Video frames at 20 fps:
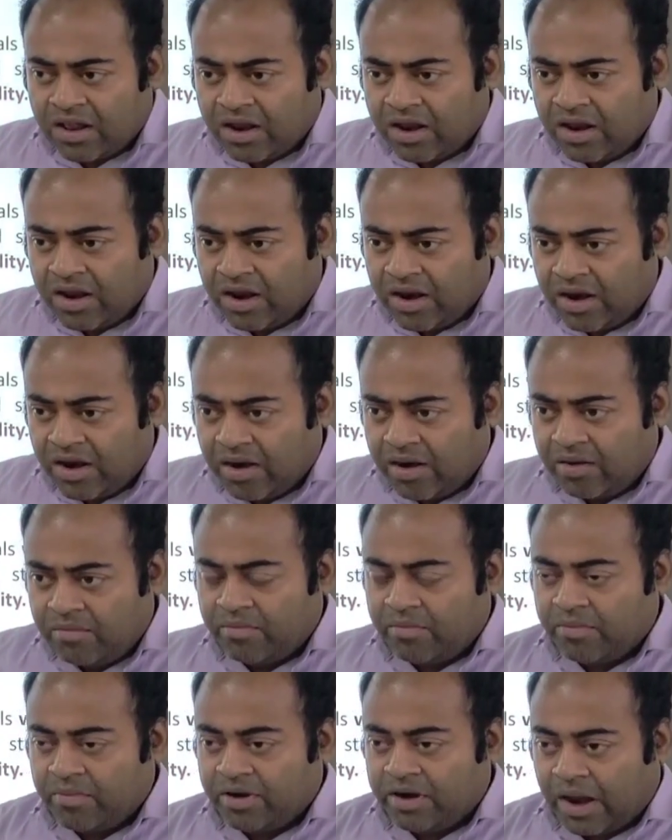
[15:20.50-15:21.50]

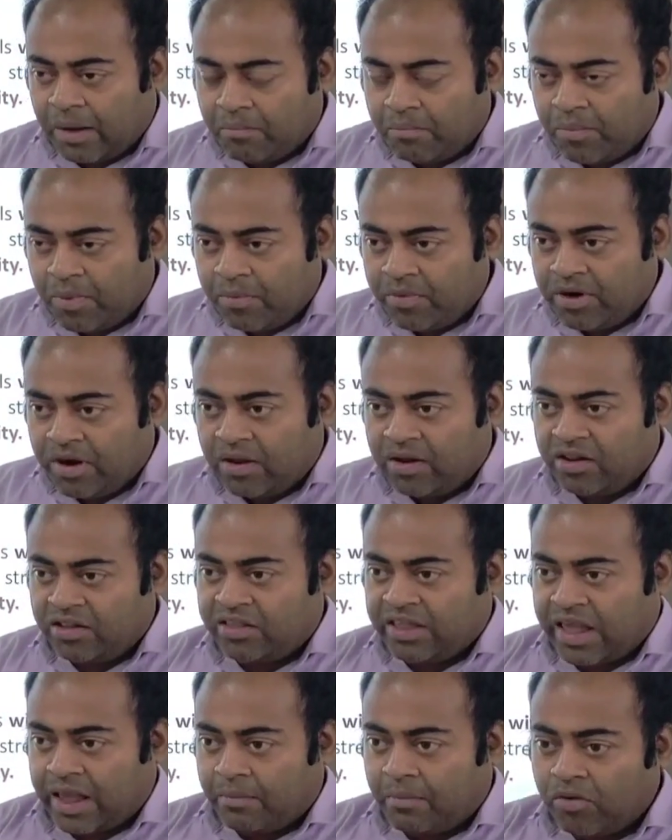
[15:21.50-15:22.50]

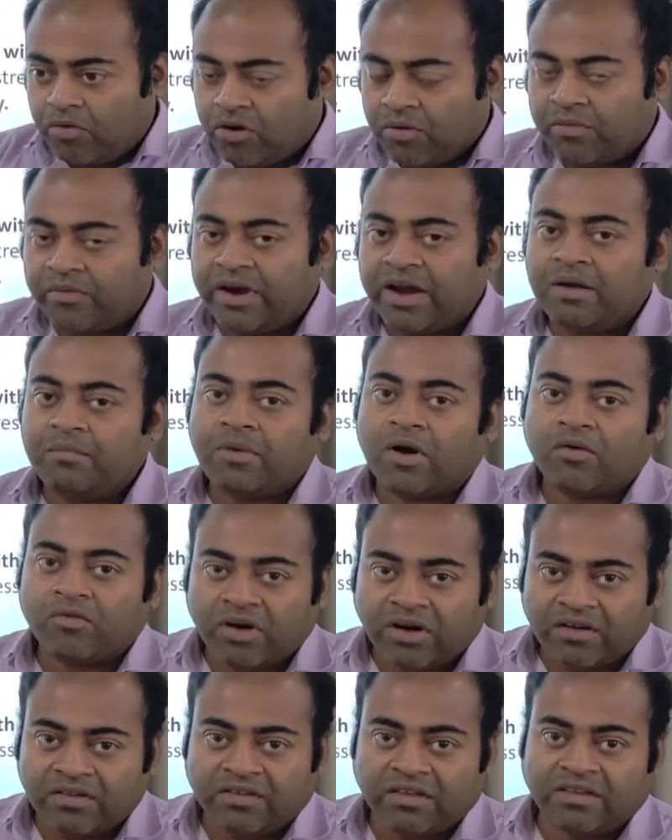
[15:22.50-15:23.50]
the amount of grain
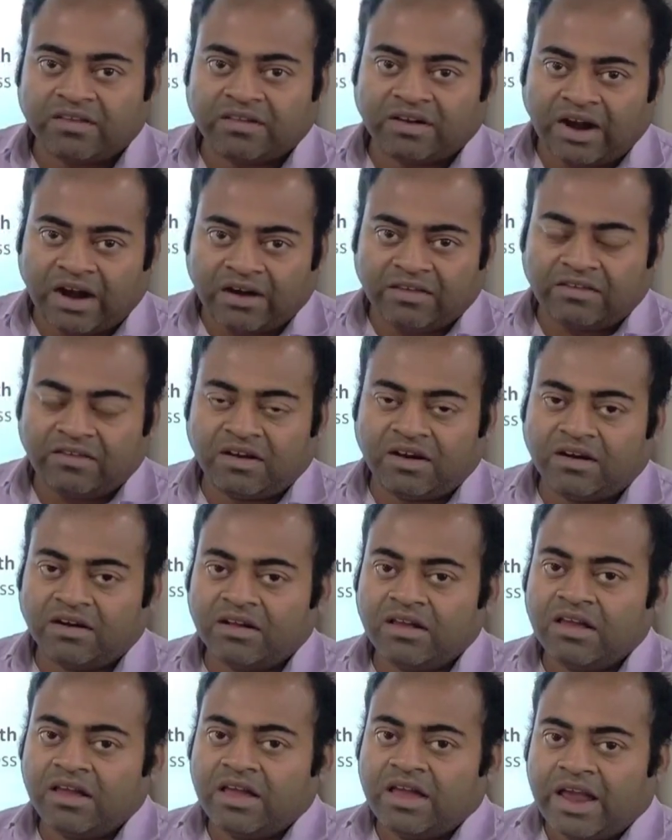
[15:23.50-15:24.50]
boundaries is larger,
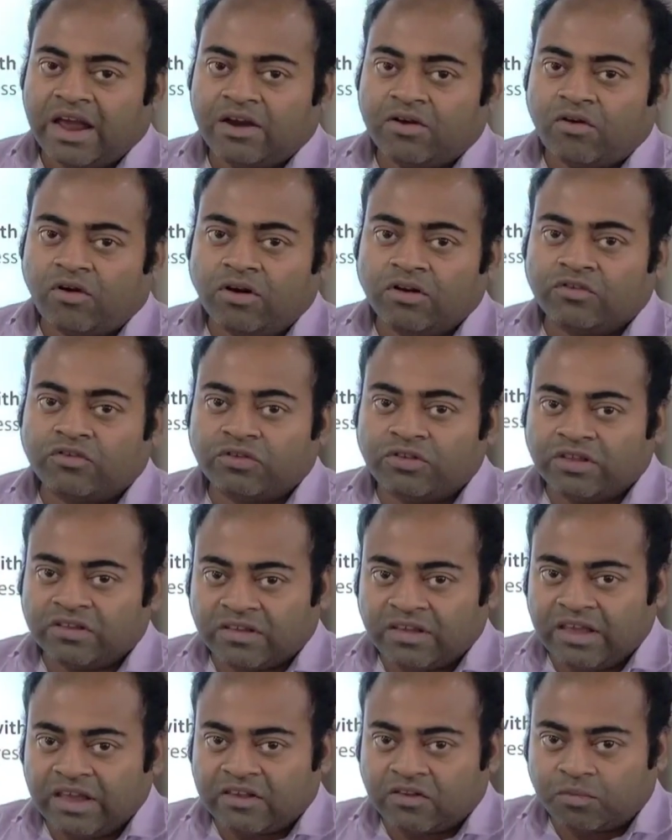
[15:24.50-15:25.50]
and also the
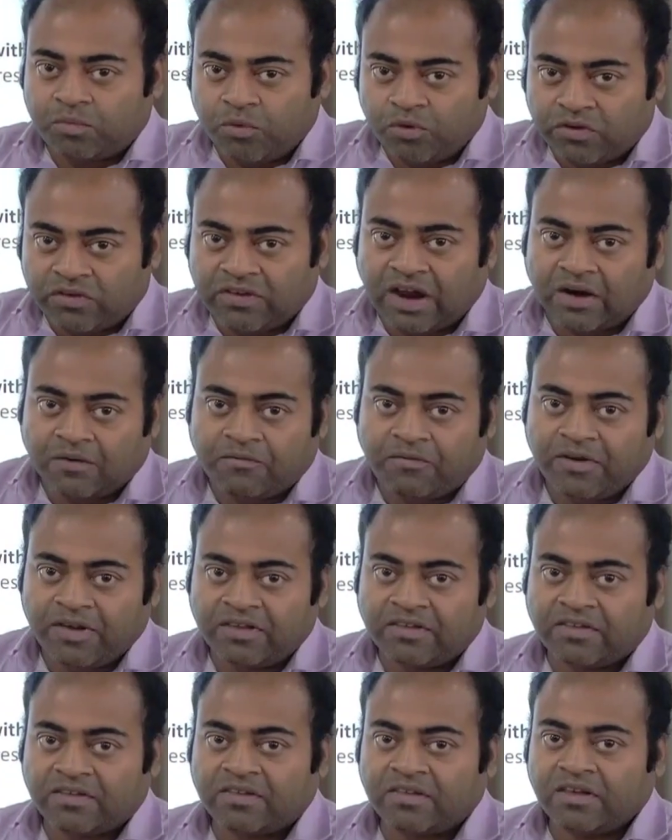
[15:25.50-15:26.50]
exposed
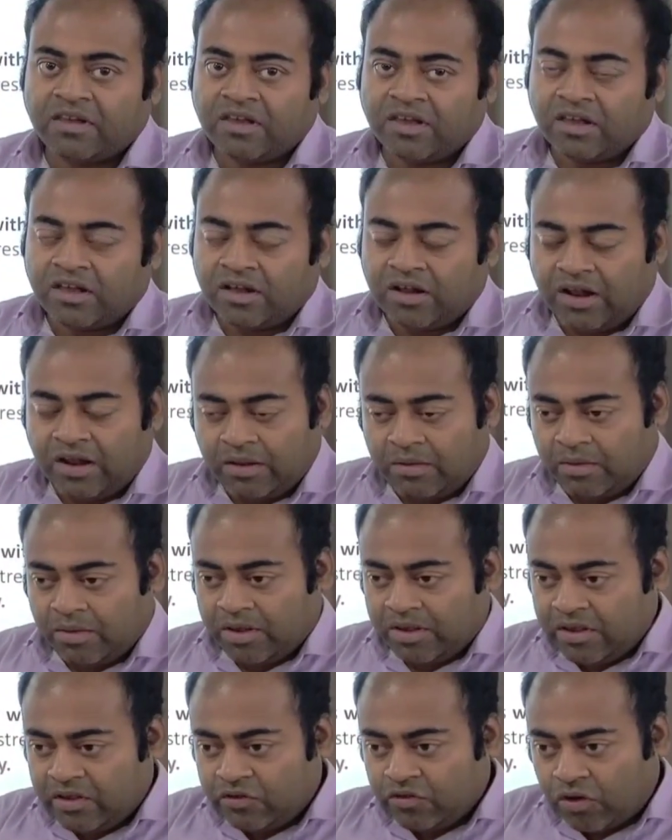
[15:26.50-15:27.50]
surface
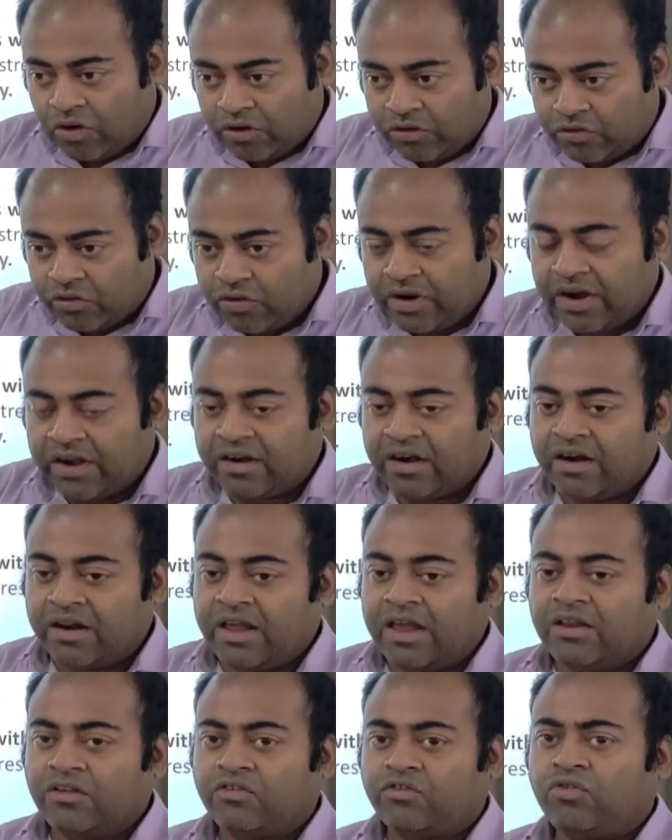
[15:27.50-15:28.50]
is also greater,
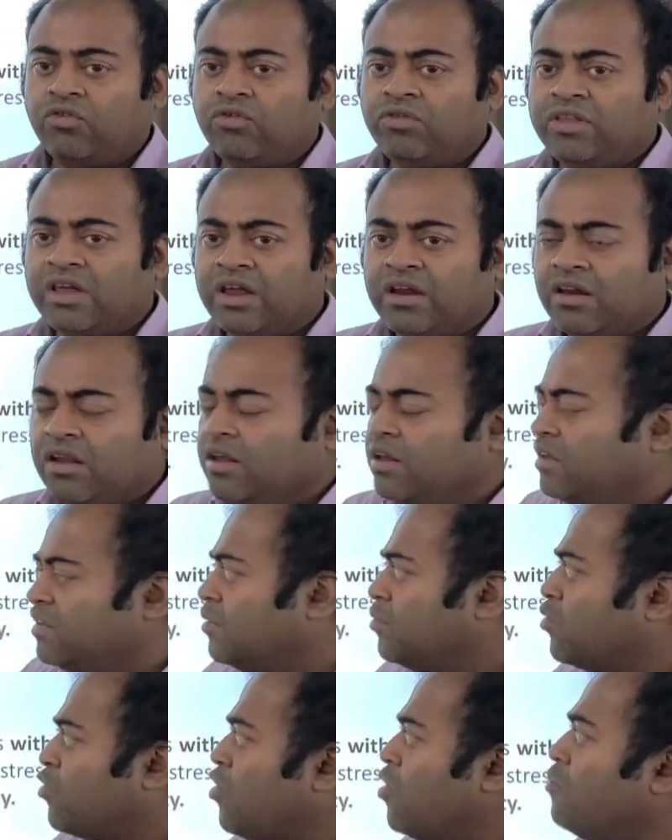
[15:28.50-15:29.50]
and so there are
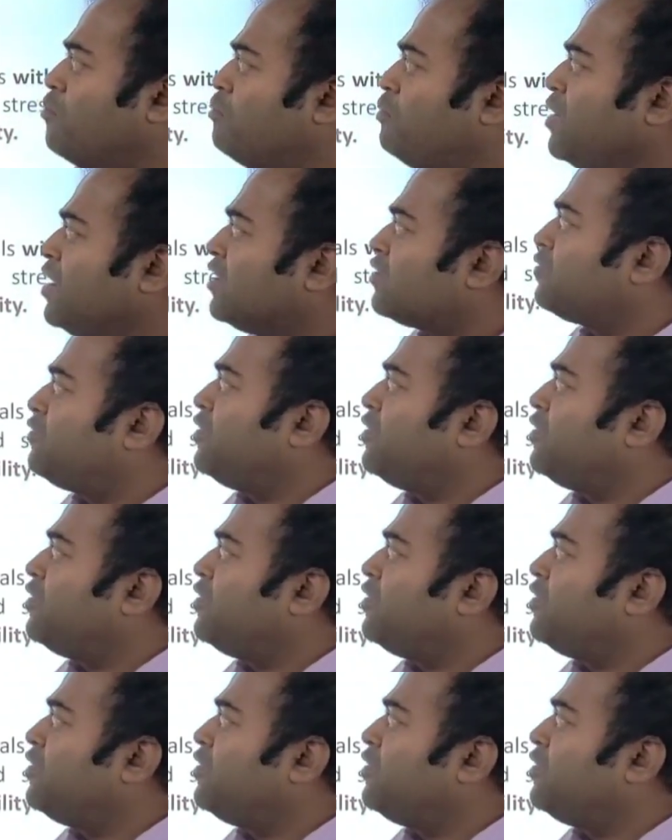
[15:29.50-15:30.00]
some complex